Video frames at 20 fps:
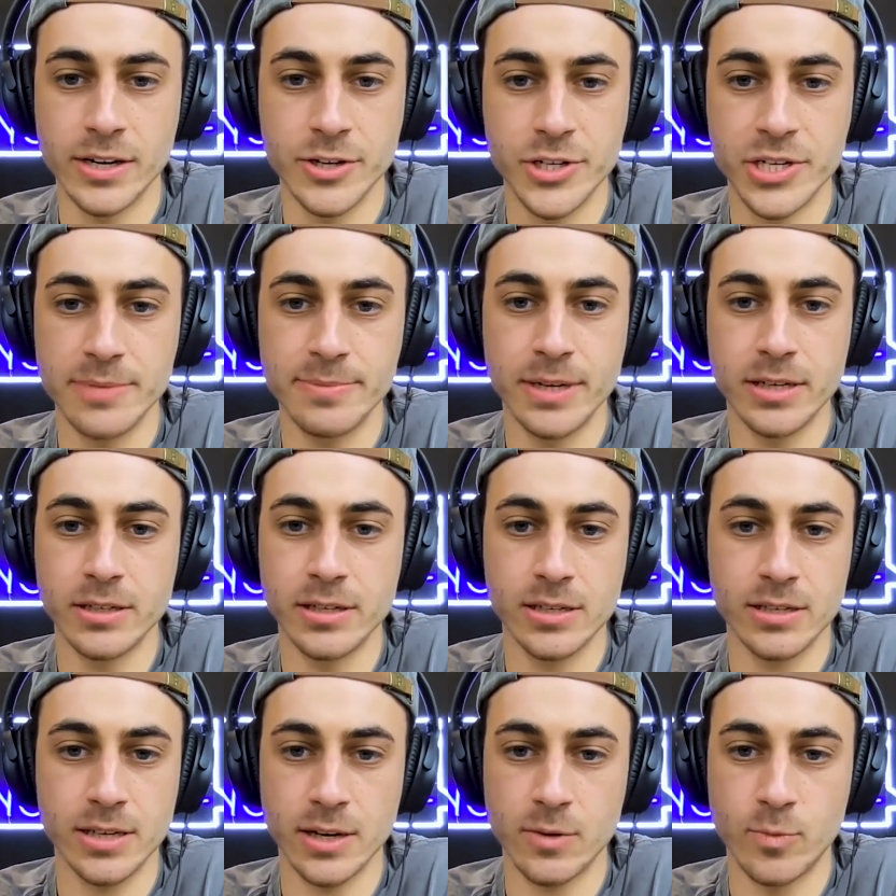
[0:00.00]
And Gmail
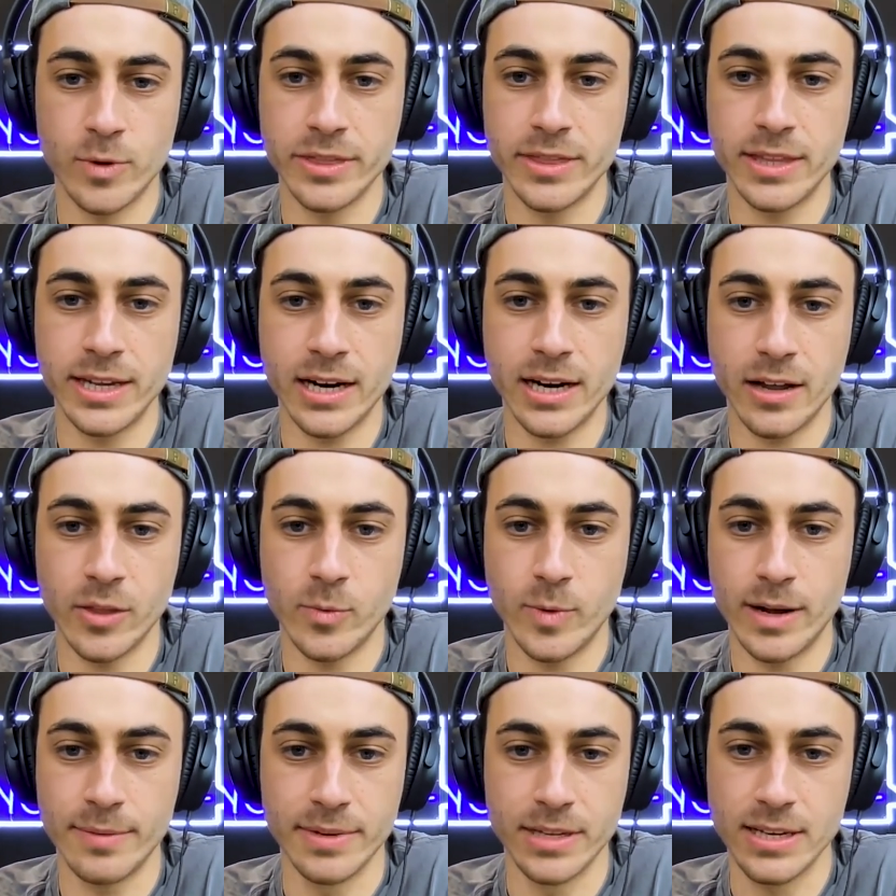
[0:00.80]
does like one thing on the
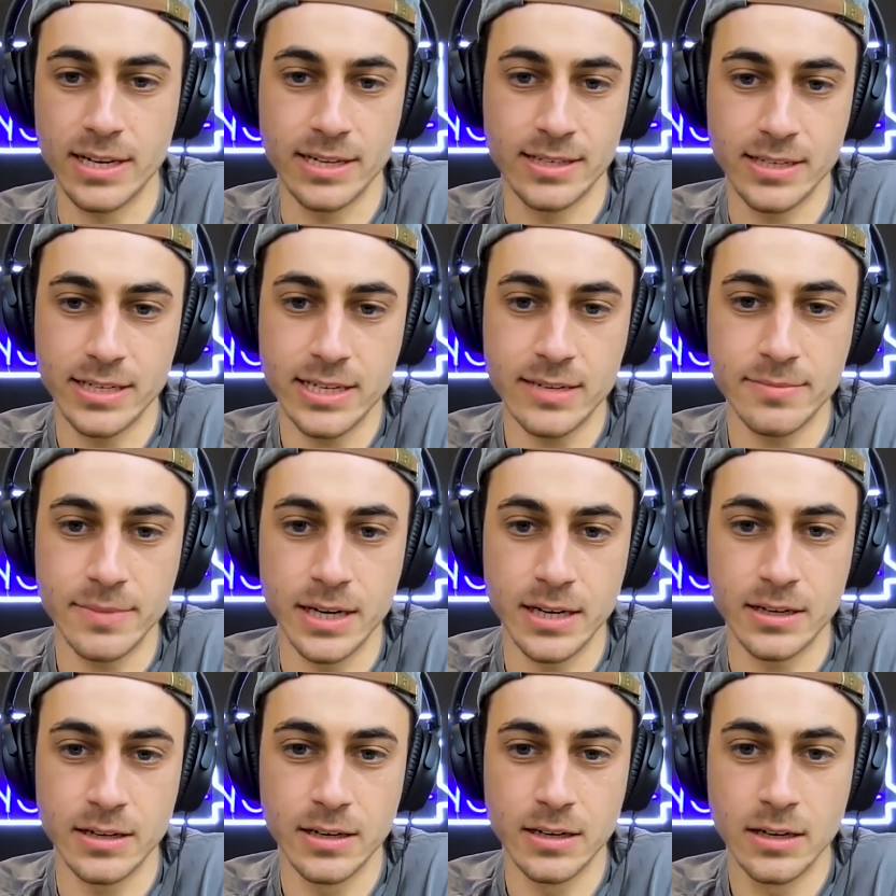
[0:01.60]
web, it's, it's
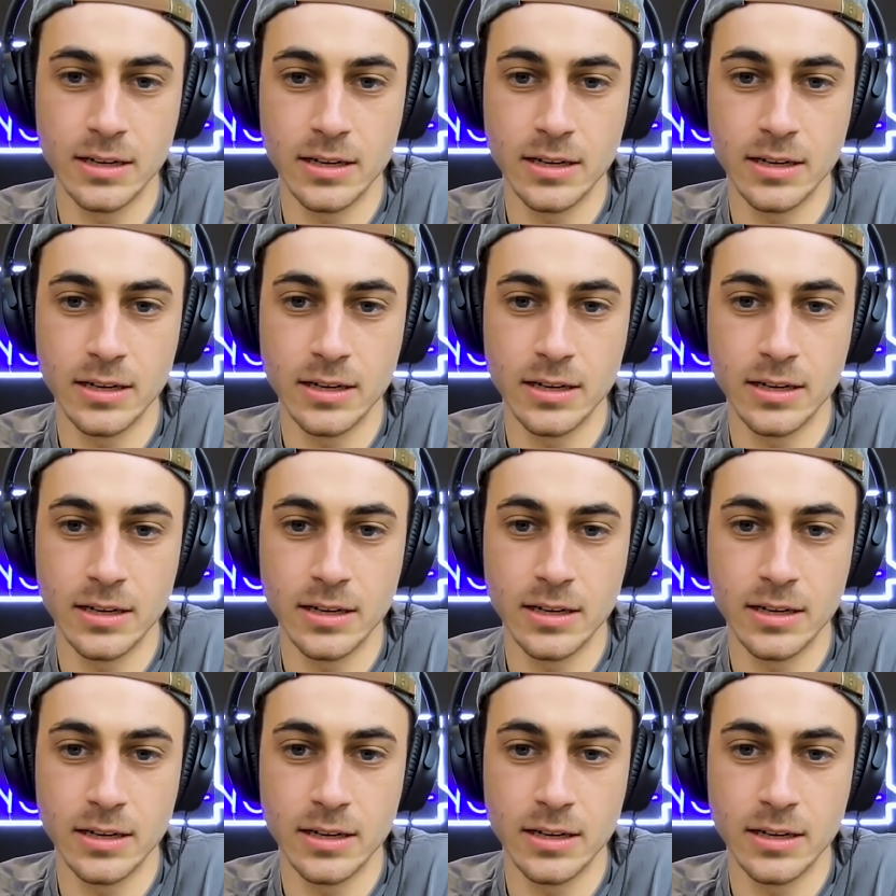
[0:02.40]
email.